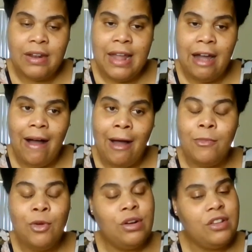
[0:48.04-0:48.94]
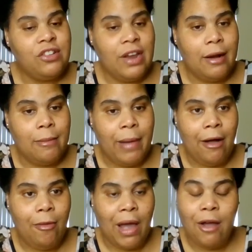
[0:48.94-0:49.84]
Now, I'm going to share
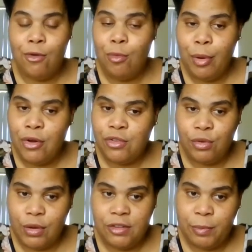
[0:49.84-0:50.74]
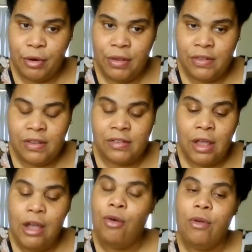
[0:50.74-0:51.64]
about my own personal experiences
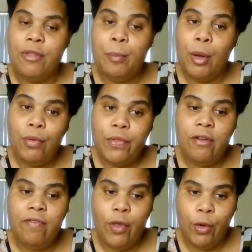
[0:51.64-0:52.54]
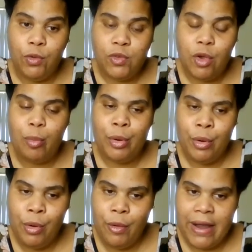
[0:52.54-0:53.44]
with both of those
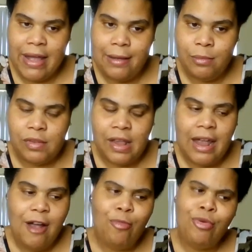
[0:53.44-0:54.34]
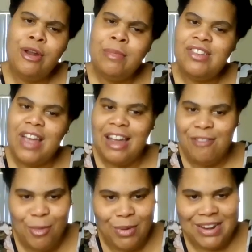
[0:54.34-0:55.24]
programs. Pretty much
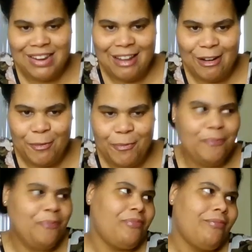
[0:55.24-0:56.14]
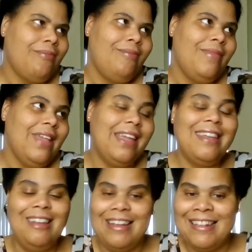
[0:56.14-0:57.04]
everyone,
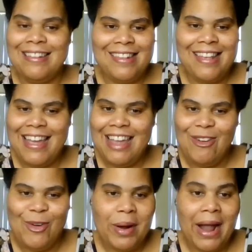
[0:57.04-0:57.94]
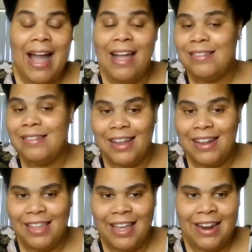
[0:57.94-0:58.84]
can say or has
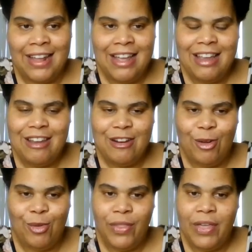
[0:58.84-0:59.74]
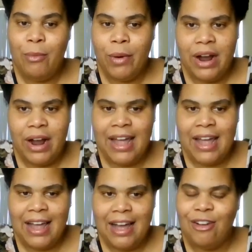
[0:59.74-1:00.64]
said that, they were
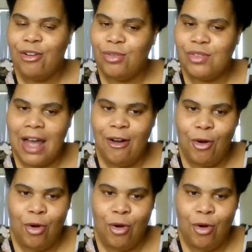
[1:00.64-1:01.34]
a Girl Scout